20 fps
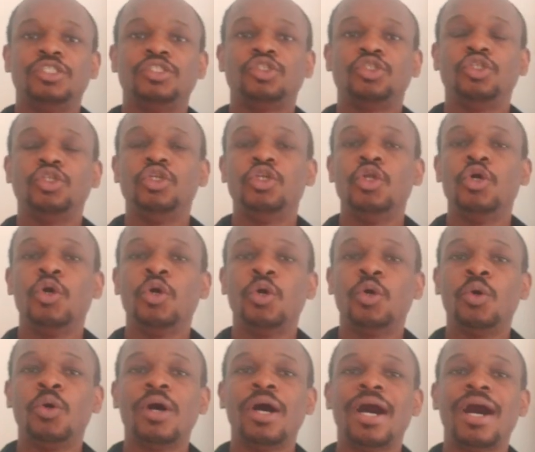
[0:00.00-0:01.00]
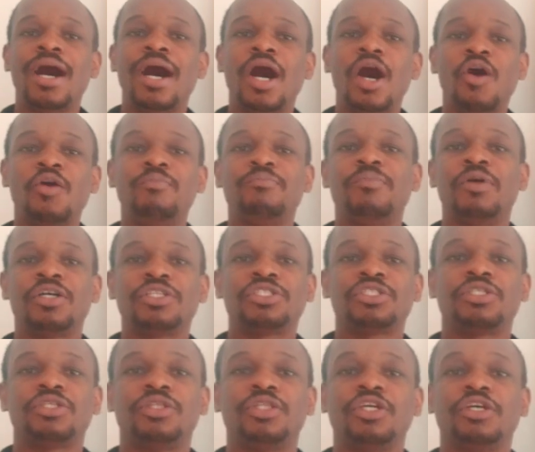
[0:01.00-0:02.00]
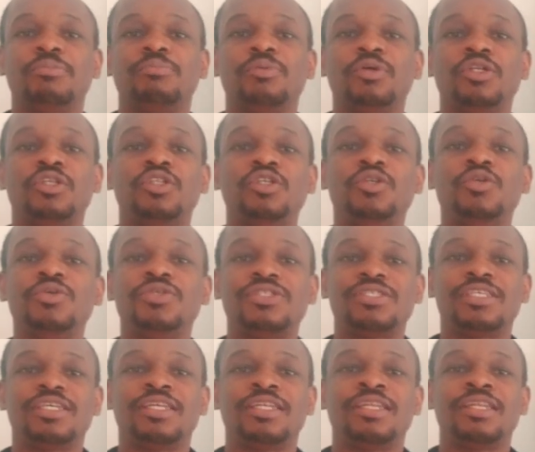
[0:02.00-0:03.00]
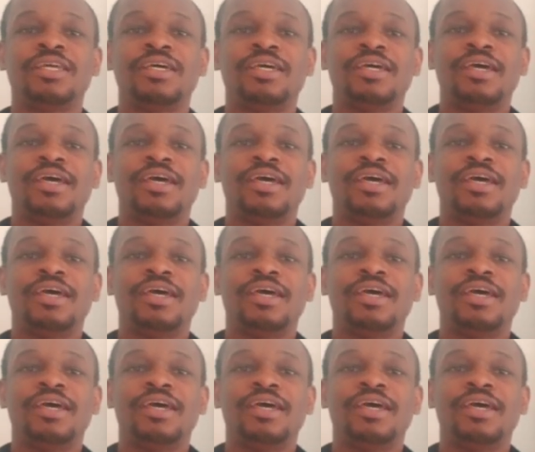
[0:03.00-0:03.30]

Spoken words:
to know how much they're producing